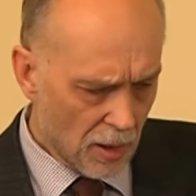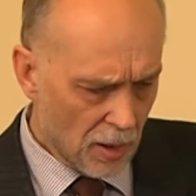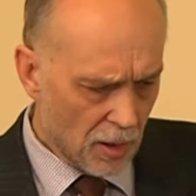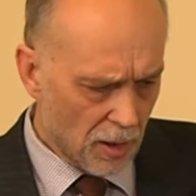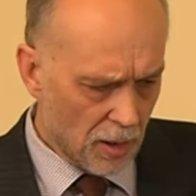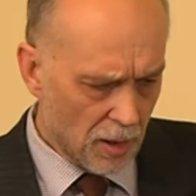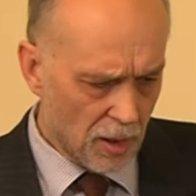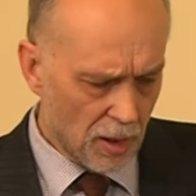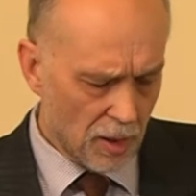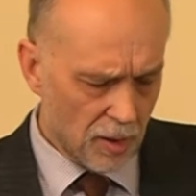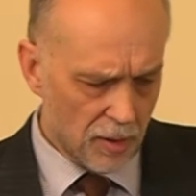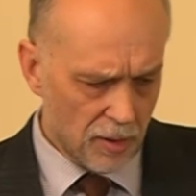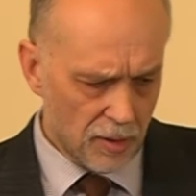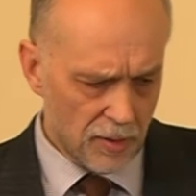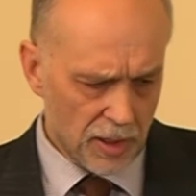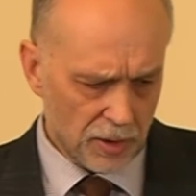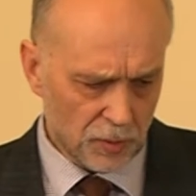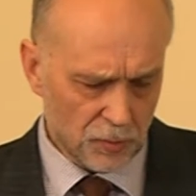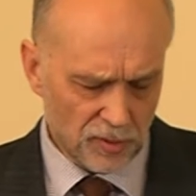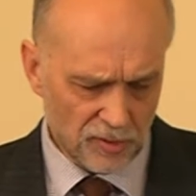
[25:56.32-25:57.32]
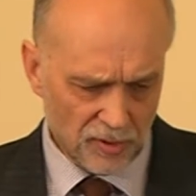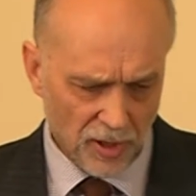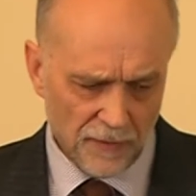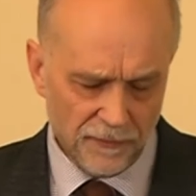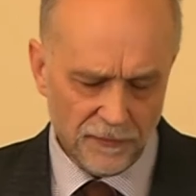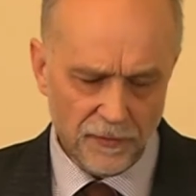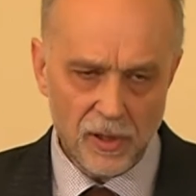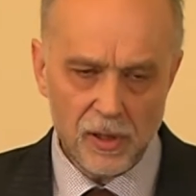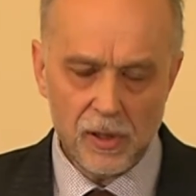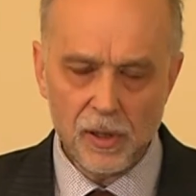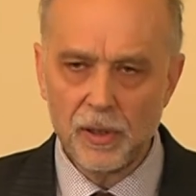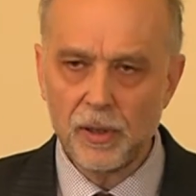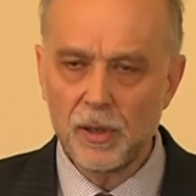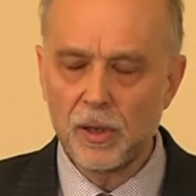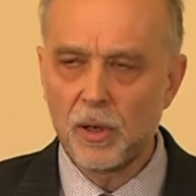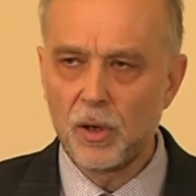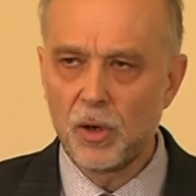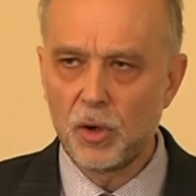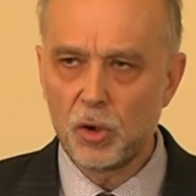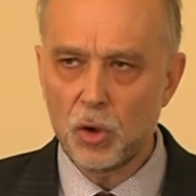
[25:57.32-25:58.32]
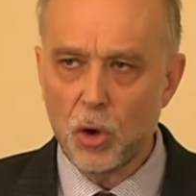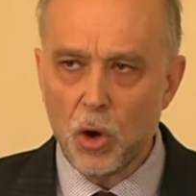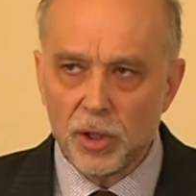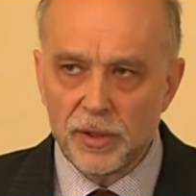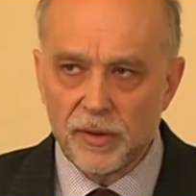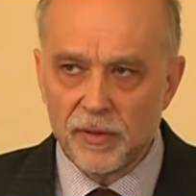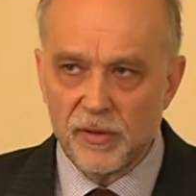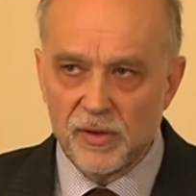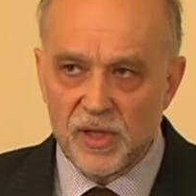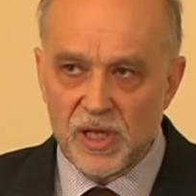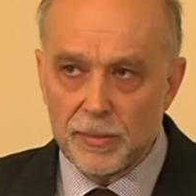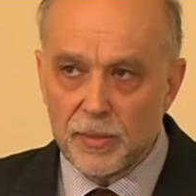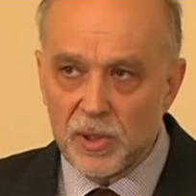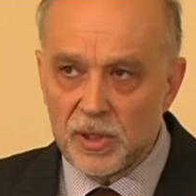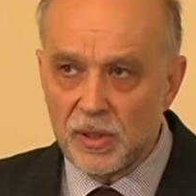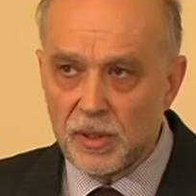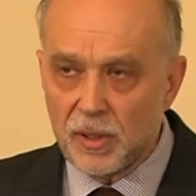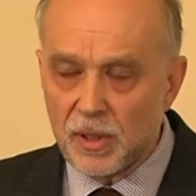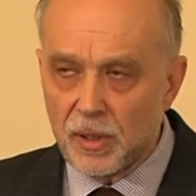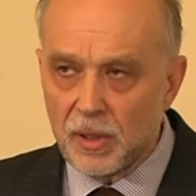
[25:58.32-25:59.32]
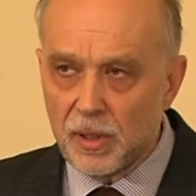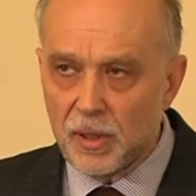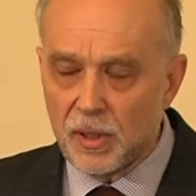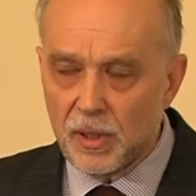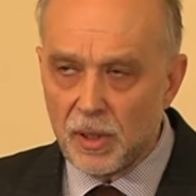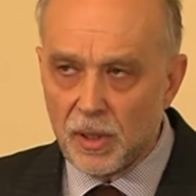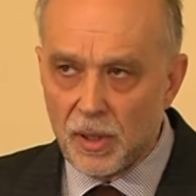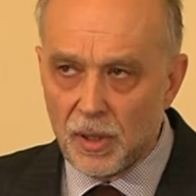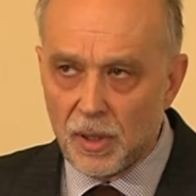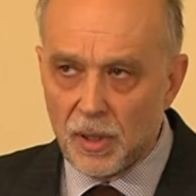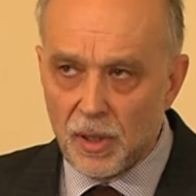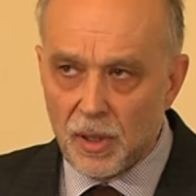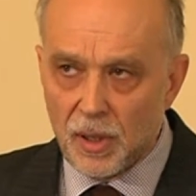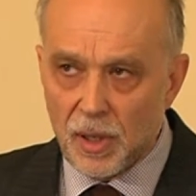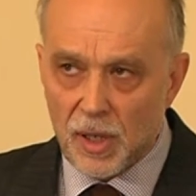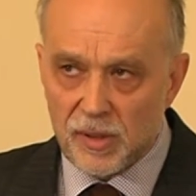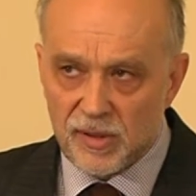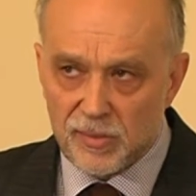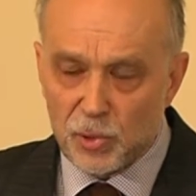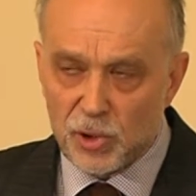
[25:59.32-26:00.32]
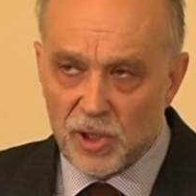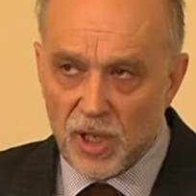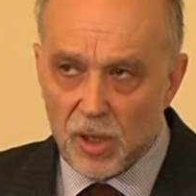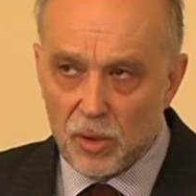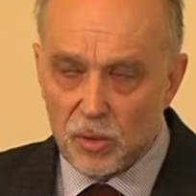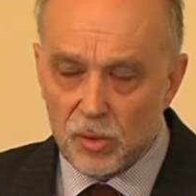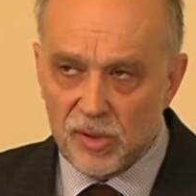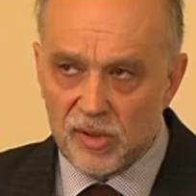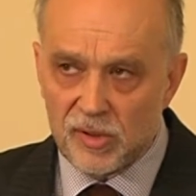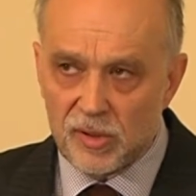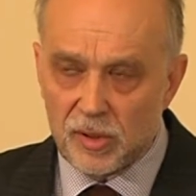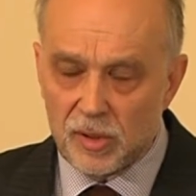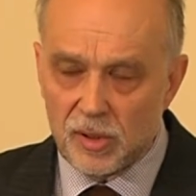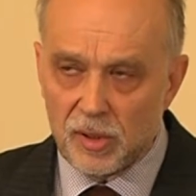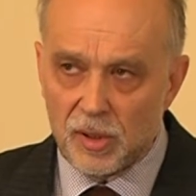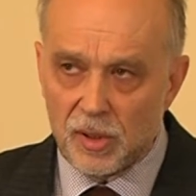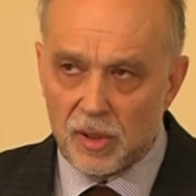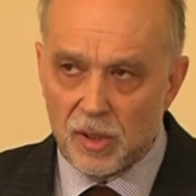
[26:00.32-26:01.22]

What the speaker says: that was Raphael, caught the demon, Asmodeus,